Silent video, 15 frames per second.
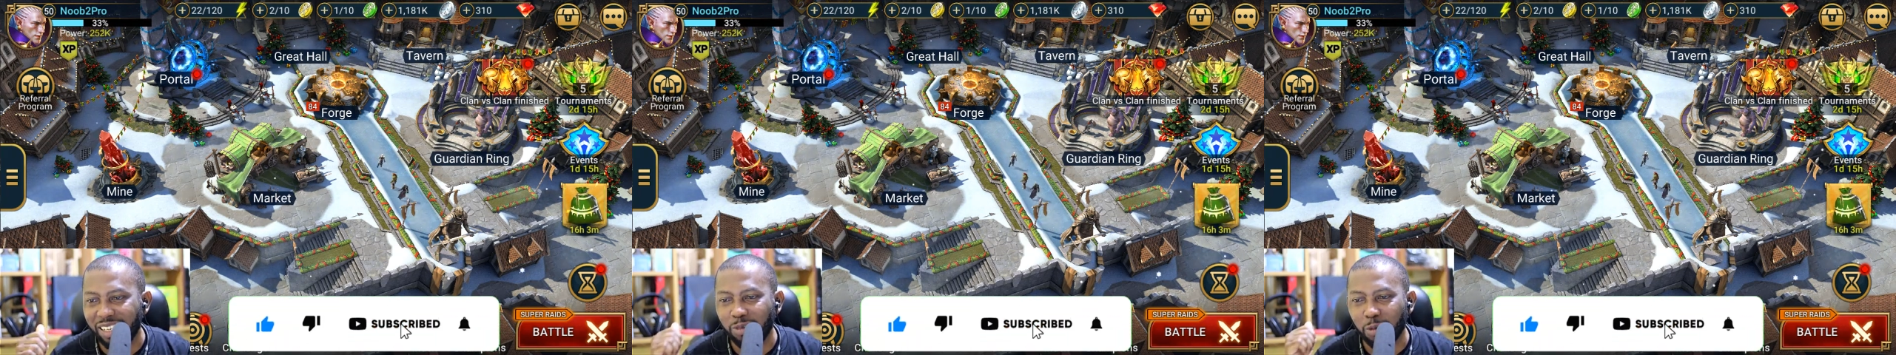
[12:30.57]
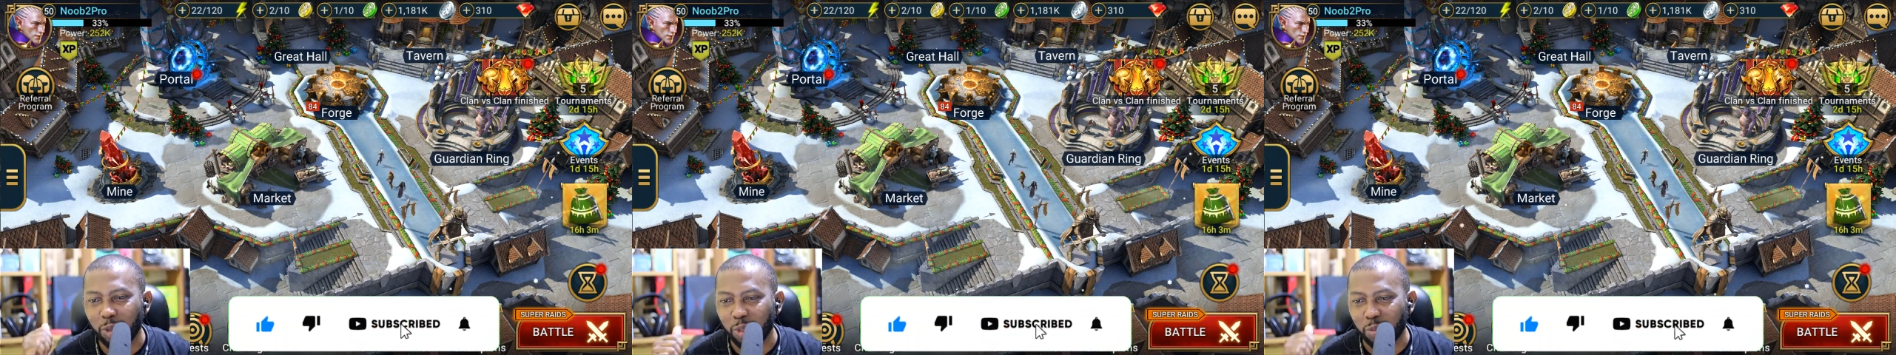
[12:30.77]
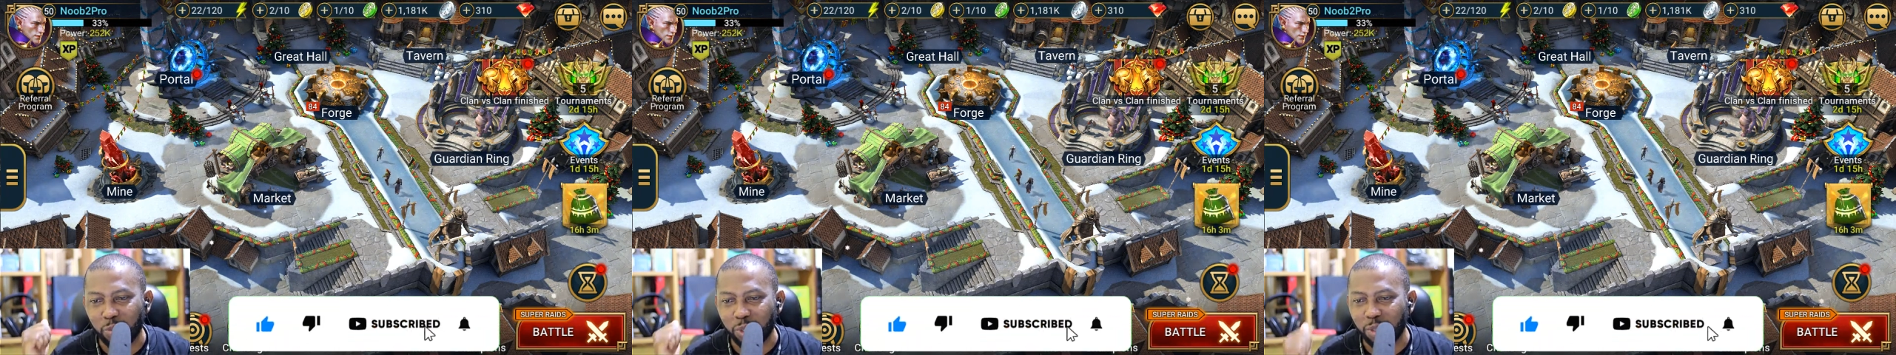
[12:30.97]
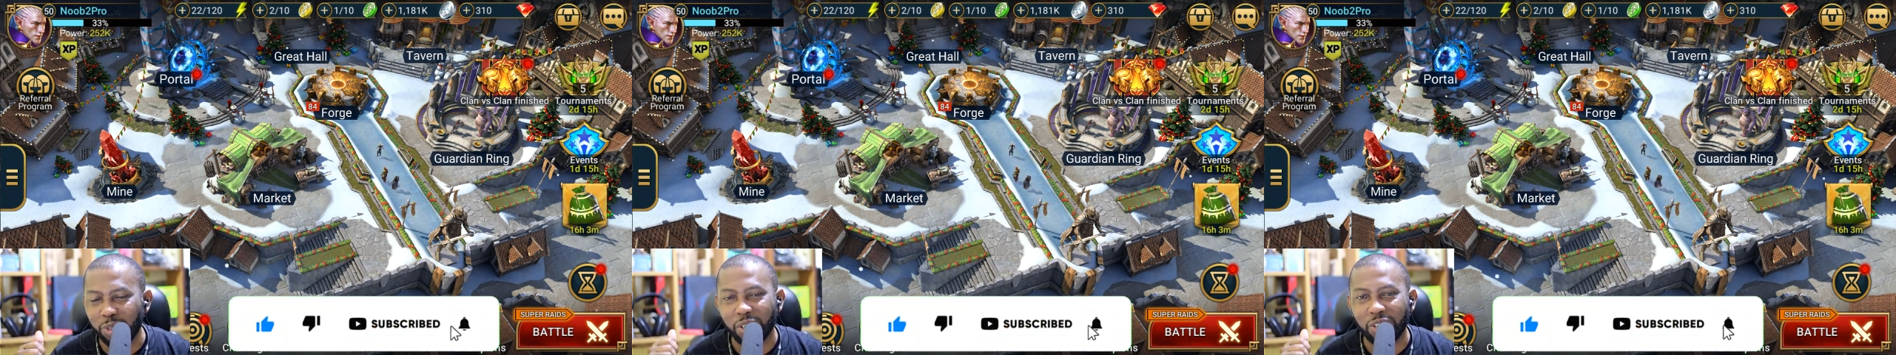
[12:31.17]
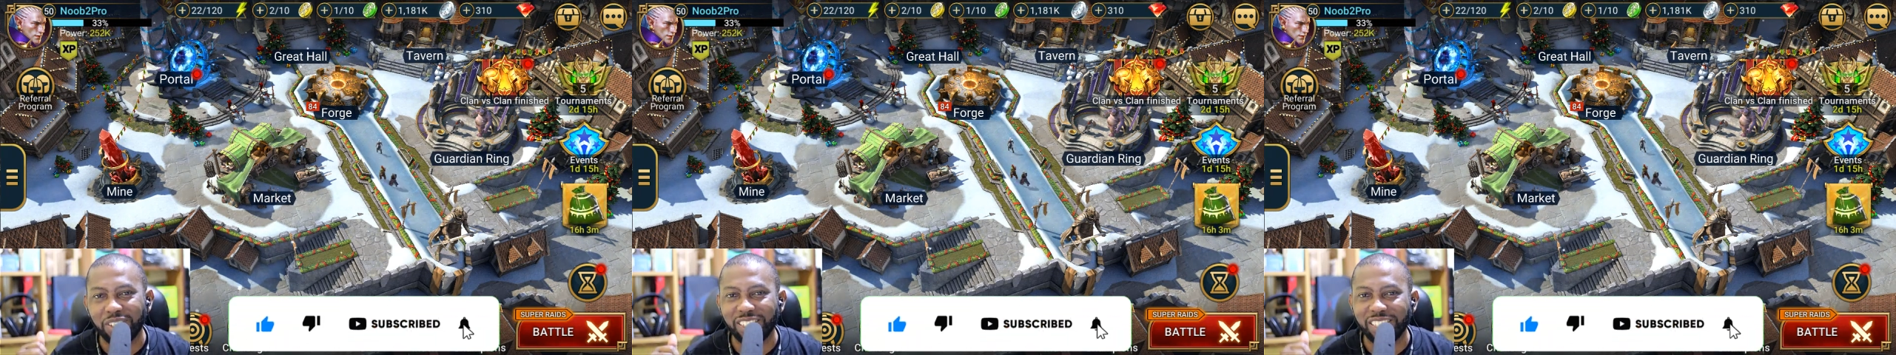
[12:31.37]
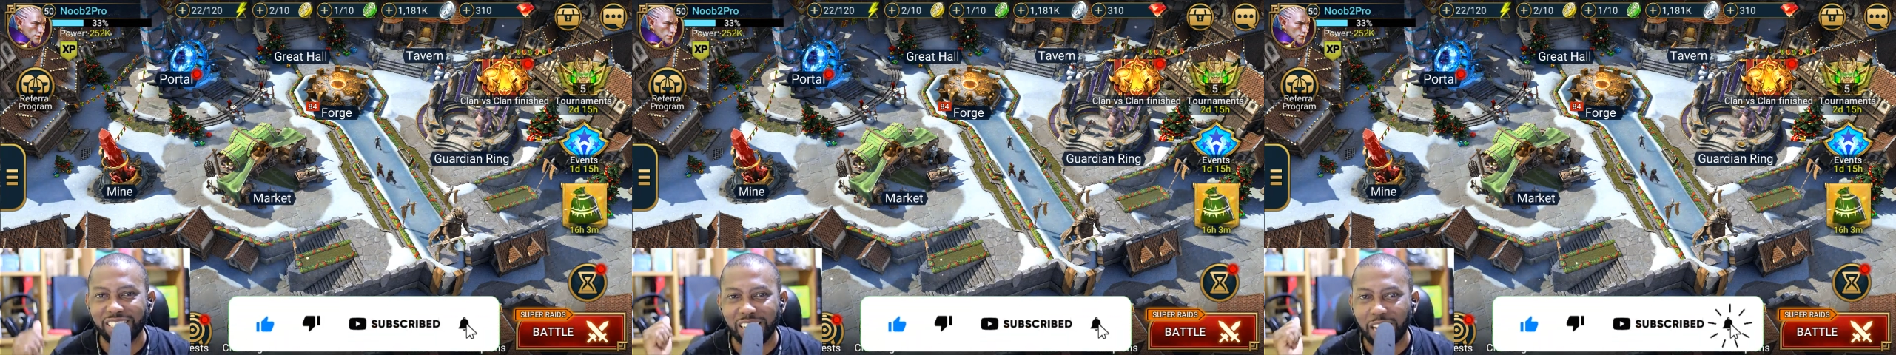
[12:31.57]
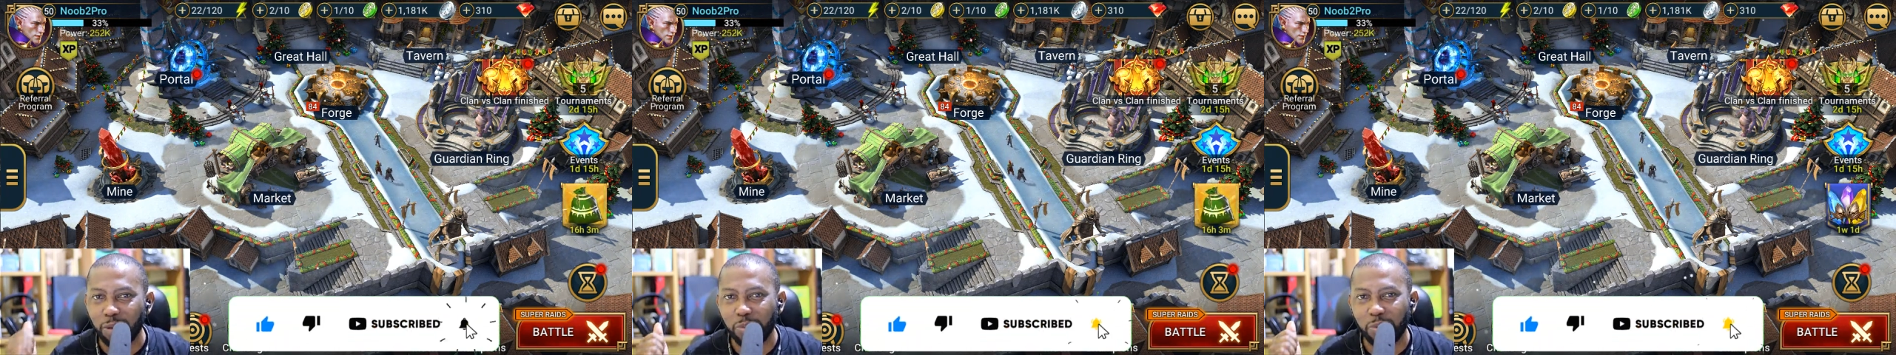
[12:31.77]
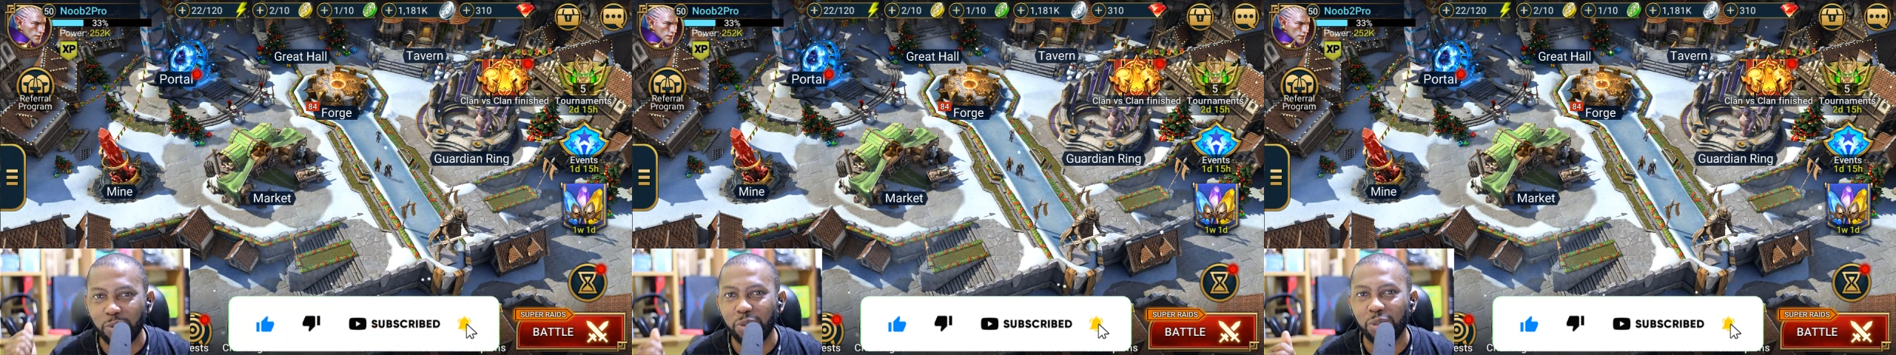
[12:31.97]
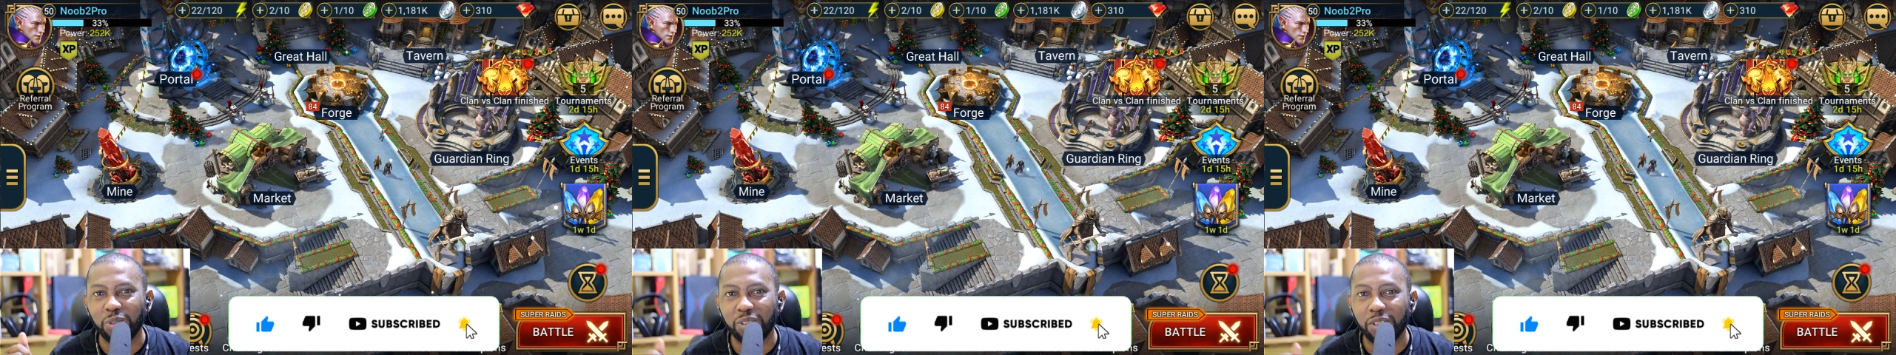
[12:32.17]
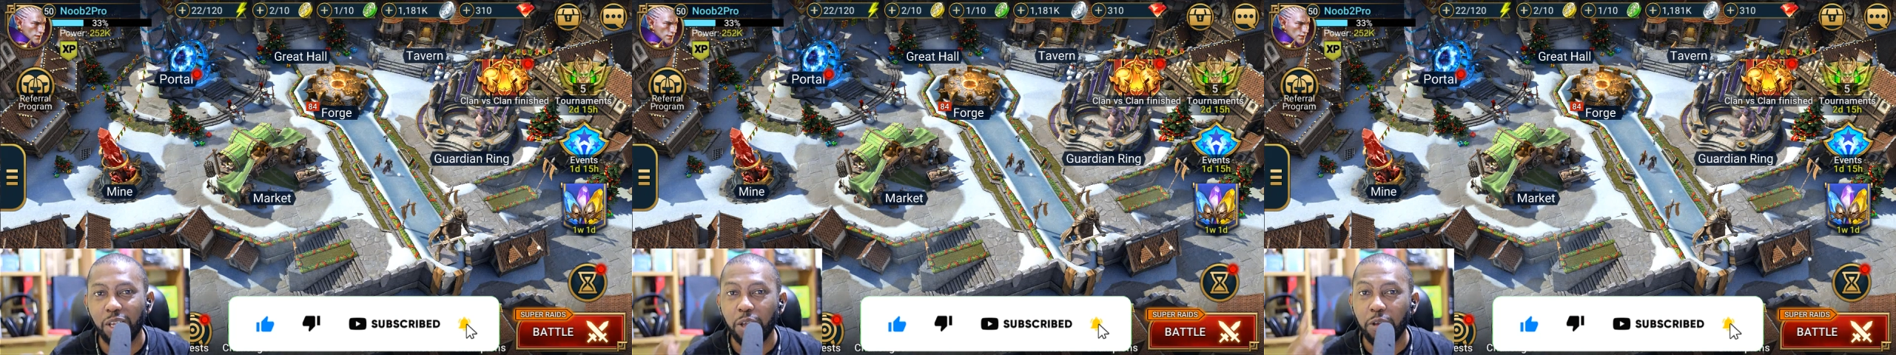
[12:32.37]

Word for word: was built on shard pools.